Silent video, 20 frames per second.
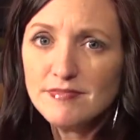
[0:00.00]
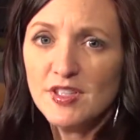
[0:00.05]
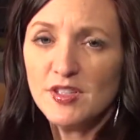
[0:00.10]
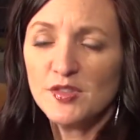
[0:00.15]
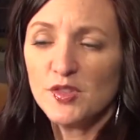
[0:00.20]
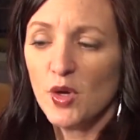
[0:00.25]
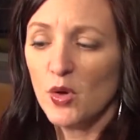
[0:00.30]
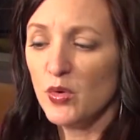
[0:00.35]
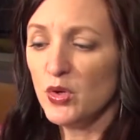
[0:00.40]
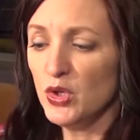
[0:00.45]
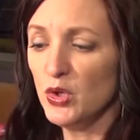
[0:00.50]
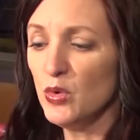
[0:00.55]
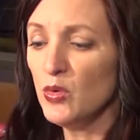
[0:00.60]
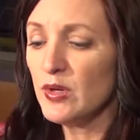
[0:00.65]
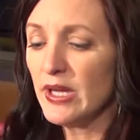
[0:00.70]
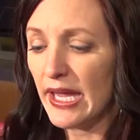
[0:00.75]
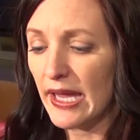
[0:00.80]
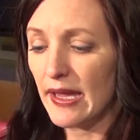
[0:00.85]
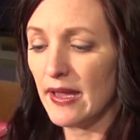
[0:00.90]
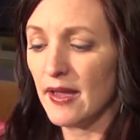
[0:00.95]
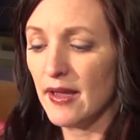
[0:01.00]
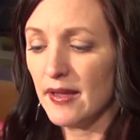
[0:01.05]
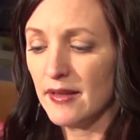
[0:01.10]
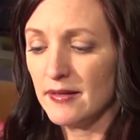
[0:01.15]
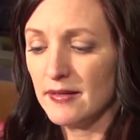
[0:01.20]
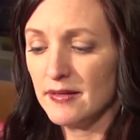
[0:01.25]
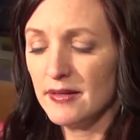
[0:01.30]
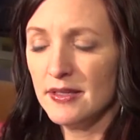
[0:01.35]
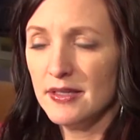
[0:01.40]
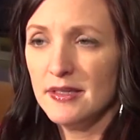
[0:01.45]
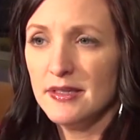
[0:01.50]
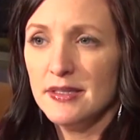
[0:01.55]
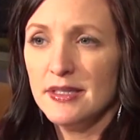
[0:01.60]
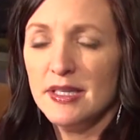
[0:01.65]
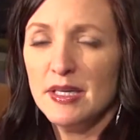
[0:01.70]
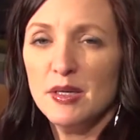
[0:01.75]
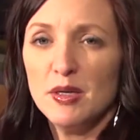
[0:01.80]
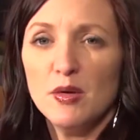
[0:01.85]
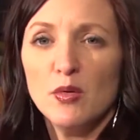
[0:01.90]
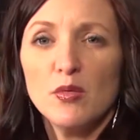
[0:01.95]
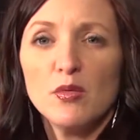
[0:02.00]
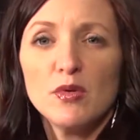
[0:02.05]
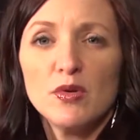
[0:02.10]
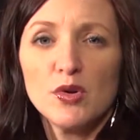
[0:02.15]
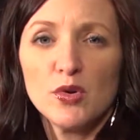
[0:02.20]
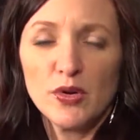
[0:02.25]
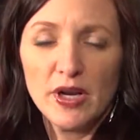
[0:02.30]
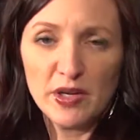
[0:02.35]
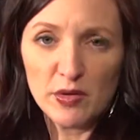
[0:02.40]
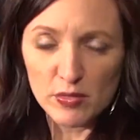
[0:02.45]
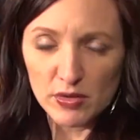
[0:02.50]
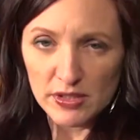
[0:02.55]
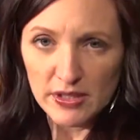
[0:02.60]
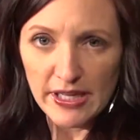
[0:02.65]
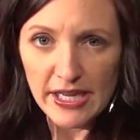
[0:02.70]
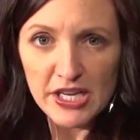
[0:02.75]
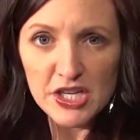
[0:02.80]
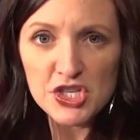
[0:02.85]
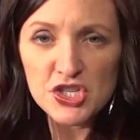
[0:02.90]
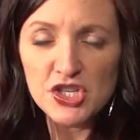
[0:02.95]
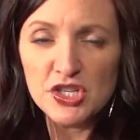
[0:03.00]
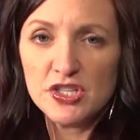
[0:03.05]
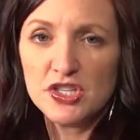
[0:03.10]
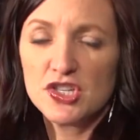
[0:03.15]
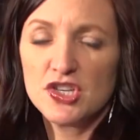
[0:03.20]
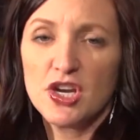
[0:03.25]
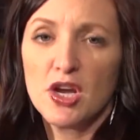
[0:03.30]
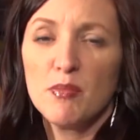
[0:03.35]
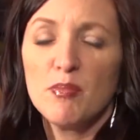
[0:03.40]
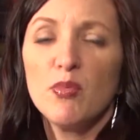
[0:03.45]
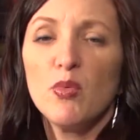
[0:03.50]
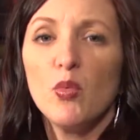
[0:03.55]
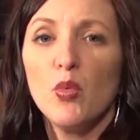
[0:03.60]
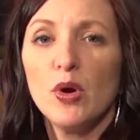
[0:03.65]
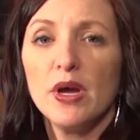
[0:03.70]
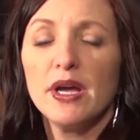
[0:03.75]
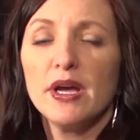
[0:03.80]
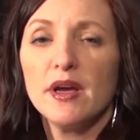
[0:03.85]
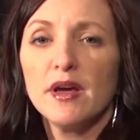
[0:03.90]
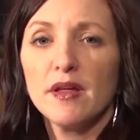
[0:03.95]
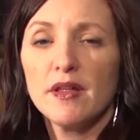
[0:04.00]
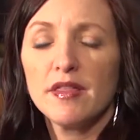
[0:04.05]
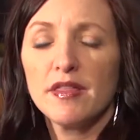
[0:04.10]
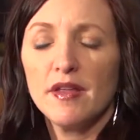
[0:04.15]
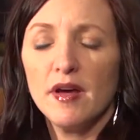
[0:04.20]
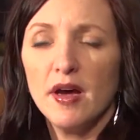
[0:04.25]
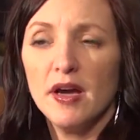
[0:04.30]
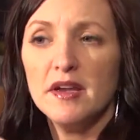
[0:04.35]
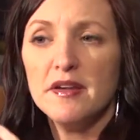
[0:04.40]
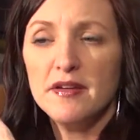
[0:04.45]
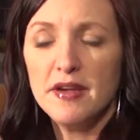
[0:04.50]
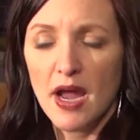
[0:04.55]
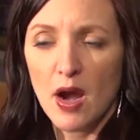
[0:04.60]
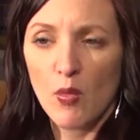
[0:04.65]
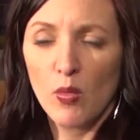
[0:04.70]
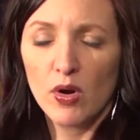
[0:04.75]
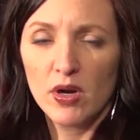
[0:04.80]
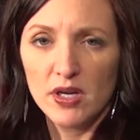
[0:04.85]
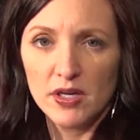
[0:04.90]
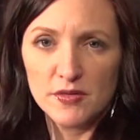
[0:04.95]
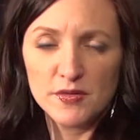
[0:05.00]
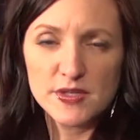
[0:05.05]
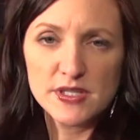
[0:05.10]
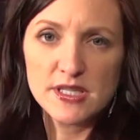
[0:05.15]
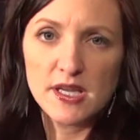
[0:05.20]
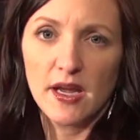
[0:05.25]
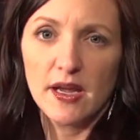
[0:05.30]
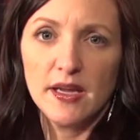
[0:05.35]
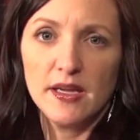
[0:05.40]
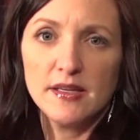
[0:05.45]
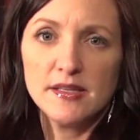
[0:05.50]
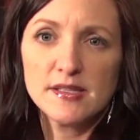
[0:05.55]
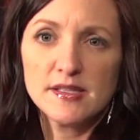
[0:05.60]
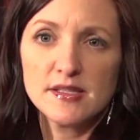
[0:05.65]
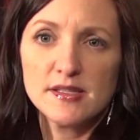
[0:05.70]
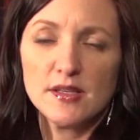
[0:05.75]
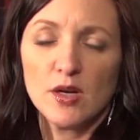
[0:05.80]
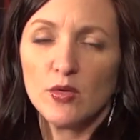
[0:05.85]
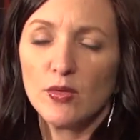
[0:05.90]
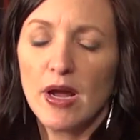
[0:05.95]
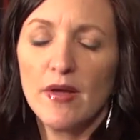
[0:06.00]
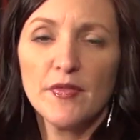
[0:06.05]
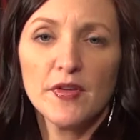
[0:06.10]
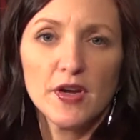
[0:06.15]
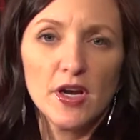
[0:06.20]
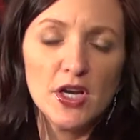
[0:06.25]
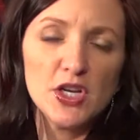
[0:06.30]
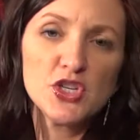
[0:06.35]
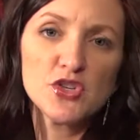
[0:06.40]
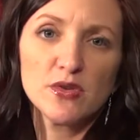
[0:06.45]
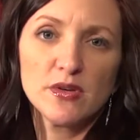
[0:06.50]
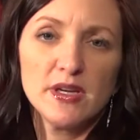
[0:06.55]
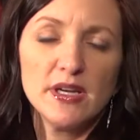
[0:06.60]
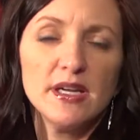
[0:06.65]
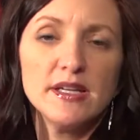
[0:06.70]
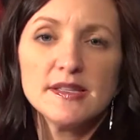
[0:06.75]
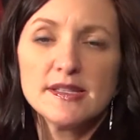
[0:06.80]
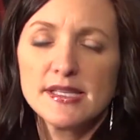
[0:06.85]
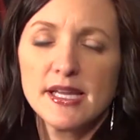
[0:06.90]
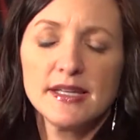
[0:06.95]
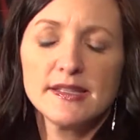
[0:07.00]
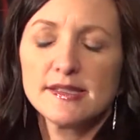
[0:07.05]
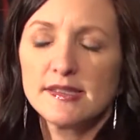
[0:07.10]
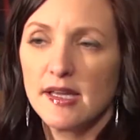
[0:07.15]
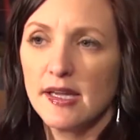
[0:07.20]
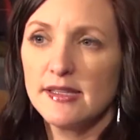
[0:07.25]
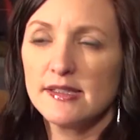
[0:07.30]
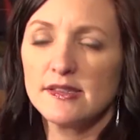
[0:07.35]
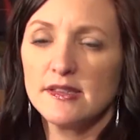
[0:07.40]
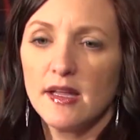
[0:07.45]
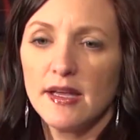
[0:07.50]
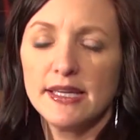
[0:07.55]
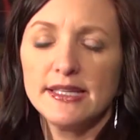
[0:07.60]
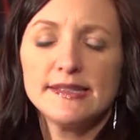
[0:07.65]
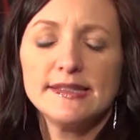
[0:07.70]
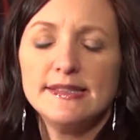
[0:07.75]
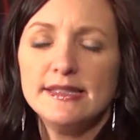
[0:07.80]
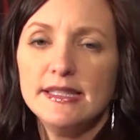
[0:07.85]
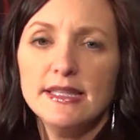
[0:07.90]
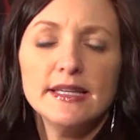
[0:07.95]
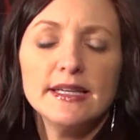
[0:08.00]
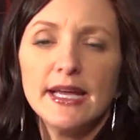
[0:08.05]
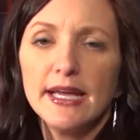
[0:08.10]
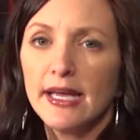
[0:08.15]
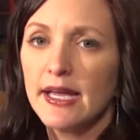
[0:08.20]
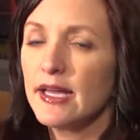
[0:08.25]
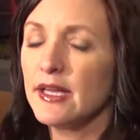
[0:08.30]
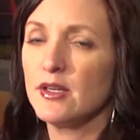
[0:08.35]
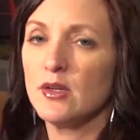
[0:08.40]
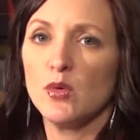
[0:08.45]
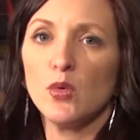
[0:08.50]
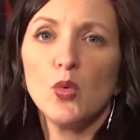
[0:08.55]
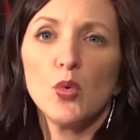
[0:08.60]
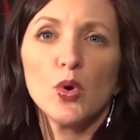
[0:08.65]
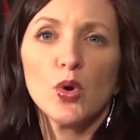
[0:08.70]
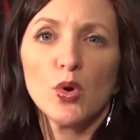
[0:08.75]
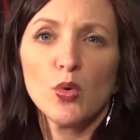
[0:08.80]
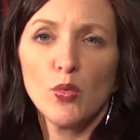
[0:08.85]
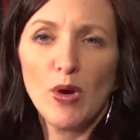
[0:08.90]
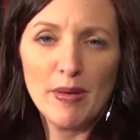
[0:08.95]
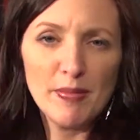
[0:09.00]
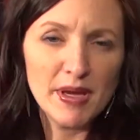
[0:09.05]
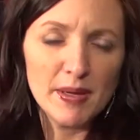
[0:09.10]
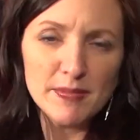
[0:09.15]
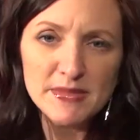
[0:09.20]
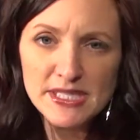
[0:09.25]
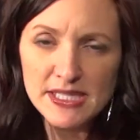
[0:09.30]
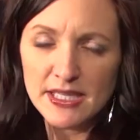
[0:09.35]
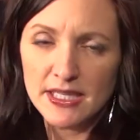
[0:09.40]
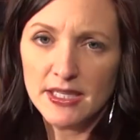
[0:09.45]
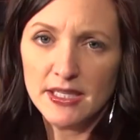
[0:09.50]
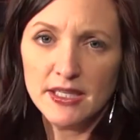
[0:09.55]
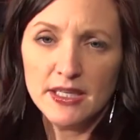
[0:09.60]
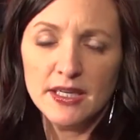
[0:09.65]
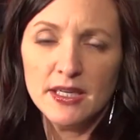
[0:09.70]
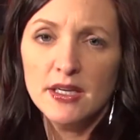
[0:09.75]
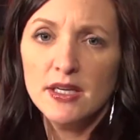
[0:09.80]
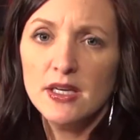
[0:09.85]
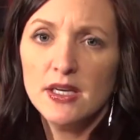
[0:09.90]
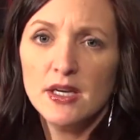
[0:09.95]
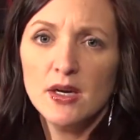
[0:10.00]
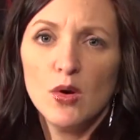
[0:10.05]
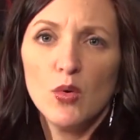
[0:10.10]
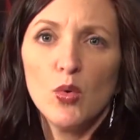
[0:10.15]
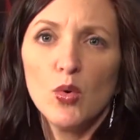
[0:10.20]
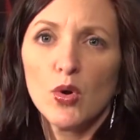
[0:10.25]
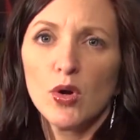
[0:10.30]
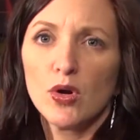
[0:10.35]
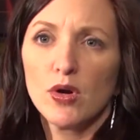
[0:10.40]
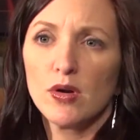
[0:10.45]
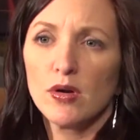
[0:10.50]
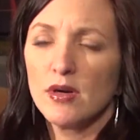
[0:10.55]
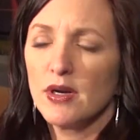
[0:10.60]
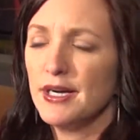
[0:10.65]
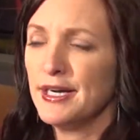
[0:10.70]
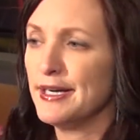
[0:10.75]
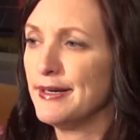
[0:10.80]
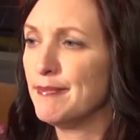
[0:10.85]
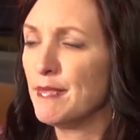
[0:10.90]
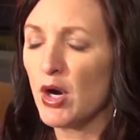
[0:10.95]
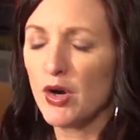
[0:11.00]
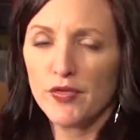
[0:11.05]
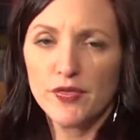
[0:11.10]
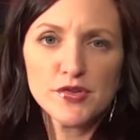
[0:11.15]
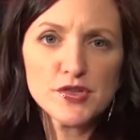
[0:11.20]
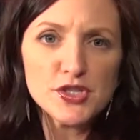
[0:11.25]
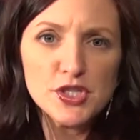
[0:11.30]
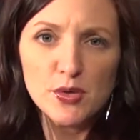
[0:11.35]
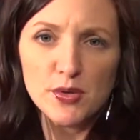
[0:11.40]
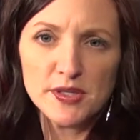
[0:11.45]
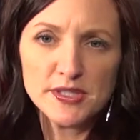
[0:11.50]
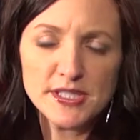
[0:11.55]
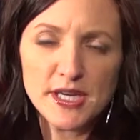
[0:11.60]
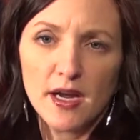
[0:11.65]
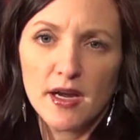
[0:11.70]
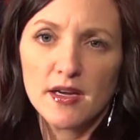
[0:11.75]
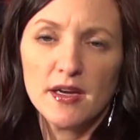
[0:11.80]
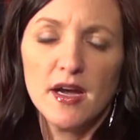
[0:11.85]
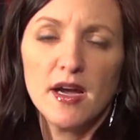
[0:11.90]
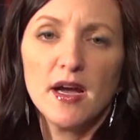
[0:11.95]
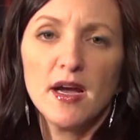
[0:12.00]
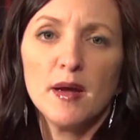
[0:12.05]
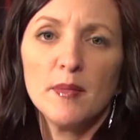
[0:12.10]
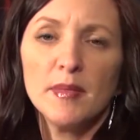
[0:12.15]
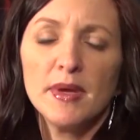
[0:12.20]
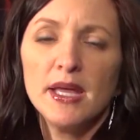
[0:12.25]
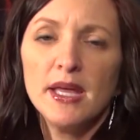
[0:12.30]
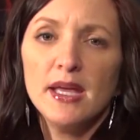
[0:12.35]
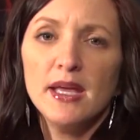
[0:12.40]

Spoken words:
So you can create a relationship with a network of sites around the country, and say sites like CNN or WebMD or marthastewart.com,